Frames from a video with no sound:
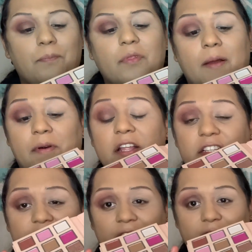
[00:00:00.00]
gonna
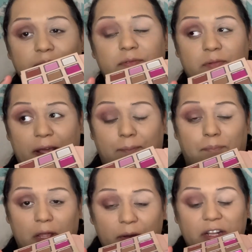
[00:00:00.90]
kind of like
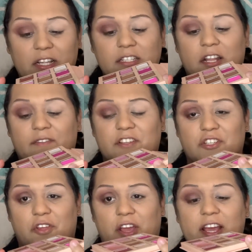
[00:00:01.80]
blow it and dust it off to
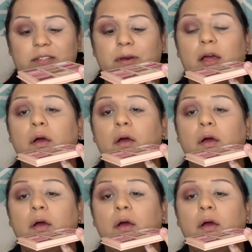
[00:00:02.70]
show you guys, but